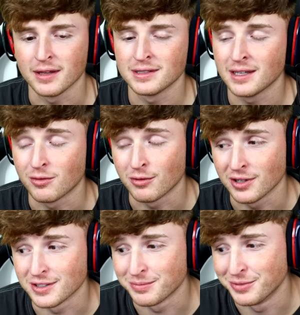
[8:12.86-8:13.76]
Okay, this is getting
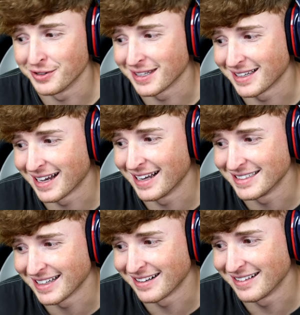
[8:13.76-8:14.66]
real spooky,
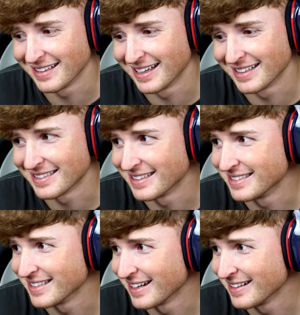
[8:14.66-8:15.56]
guys. I don't like
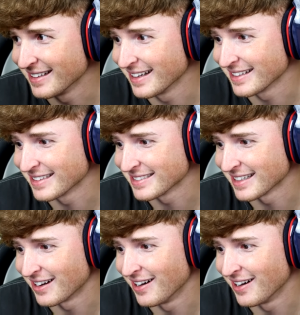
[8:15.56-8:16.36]
this. I don't like this at